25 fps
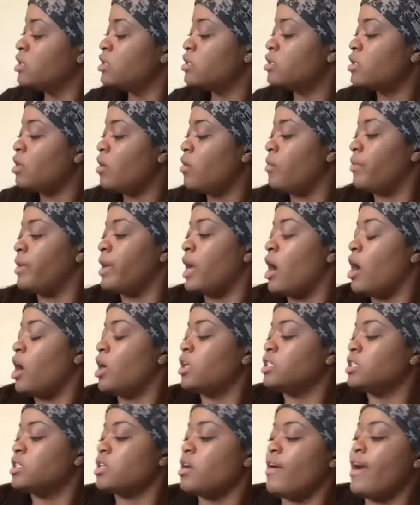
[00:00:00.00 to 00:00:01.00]
so we
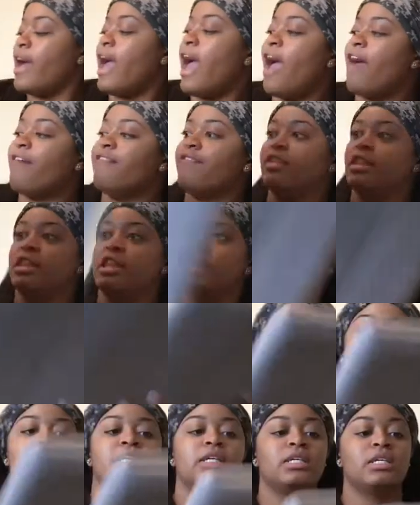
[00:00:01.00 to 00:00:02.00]
also have
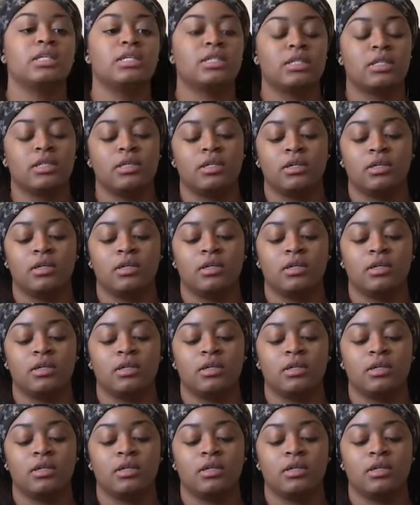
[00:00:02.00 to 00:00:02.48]
this